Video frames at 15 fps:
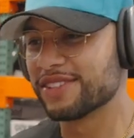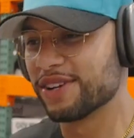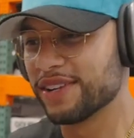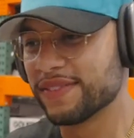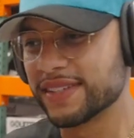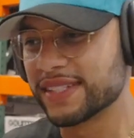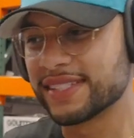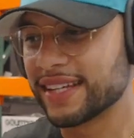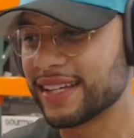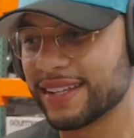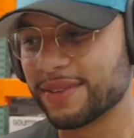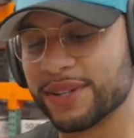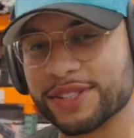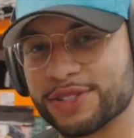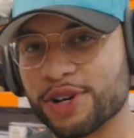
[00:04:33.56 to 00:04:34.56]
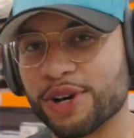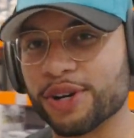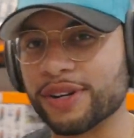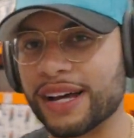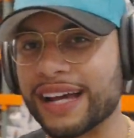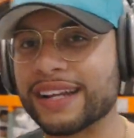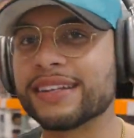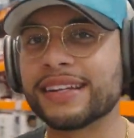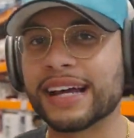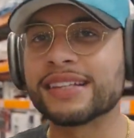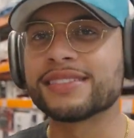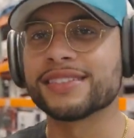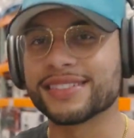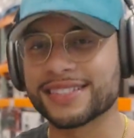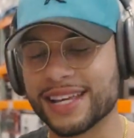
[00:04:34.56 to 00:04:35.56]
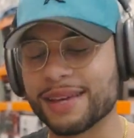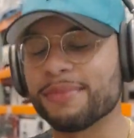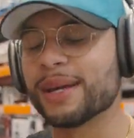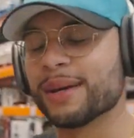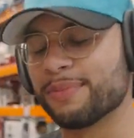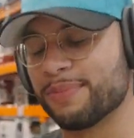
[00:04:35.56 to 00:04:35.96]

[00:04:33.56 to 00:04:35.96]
don't even say what it's called. Dyson, just hit me up